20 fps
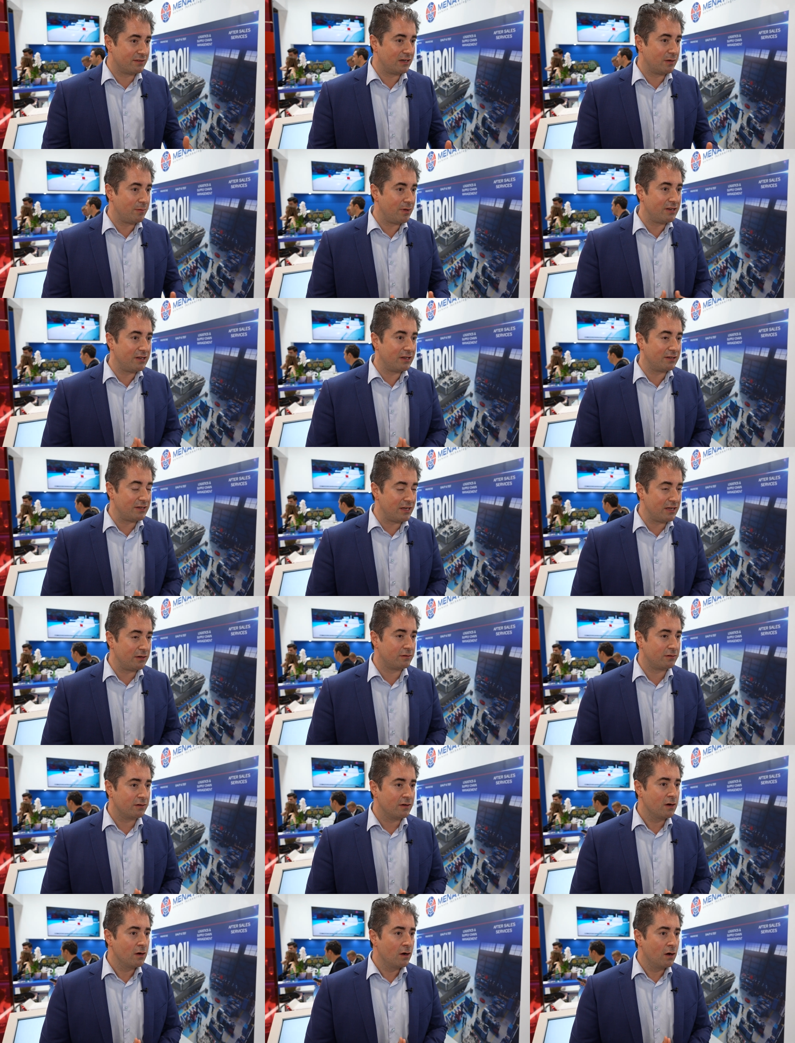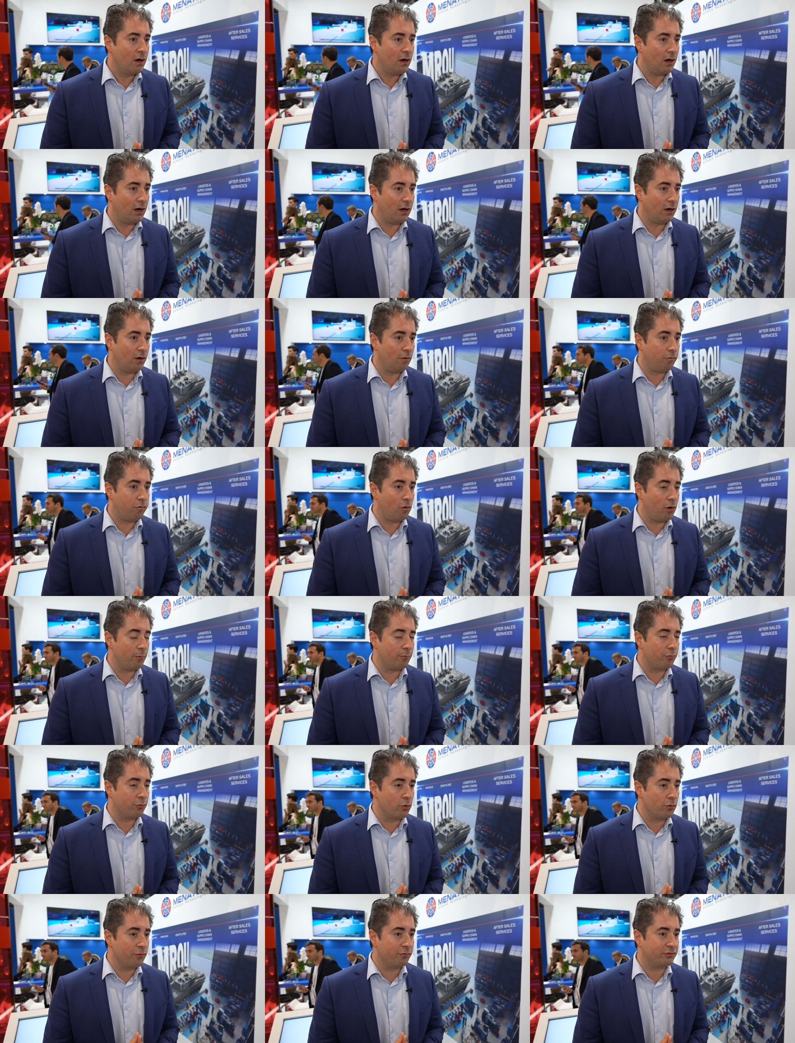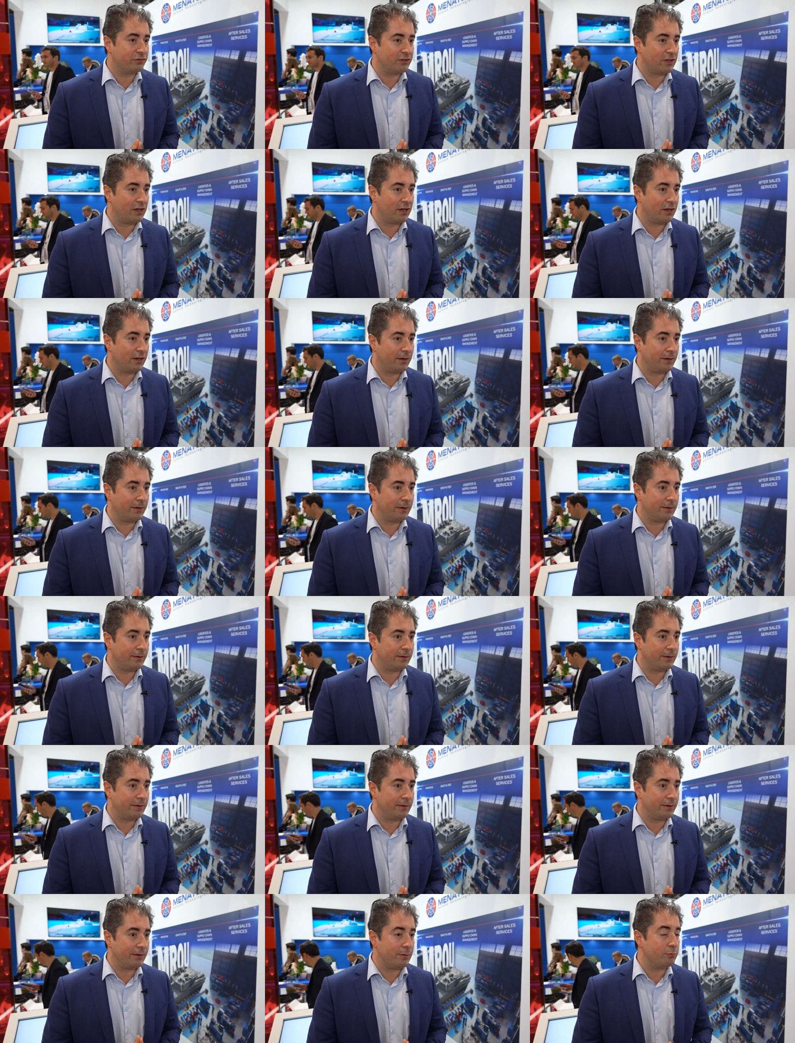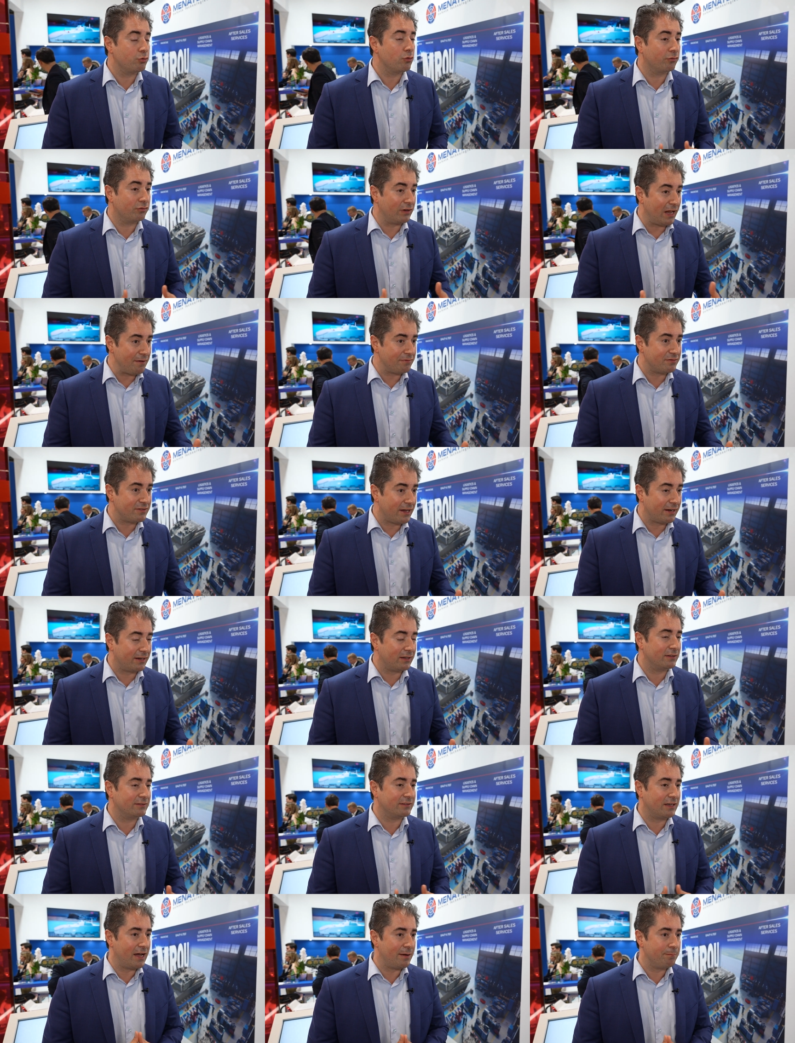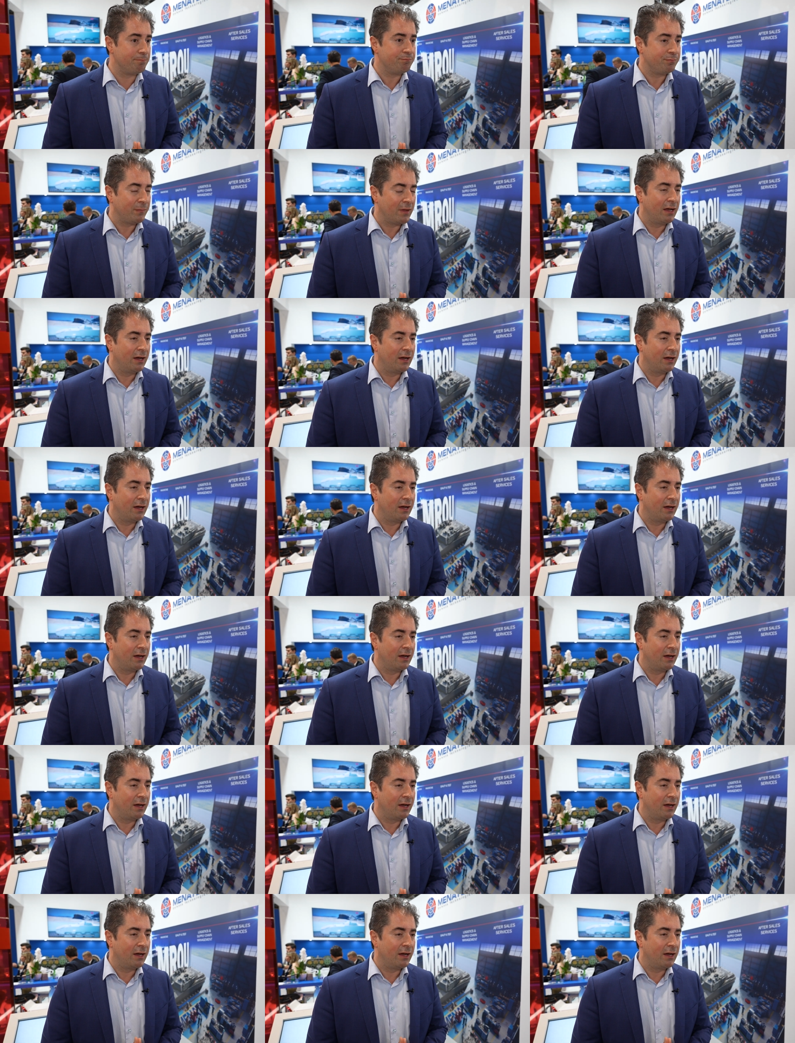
an immediate need for improved improved life cycle time.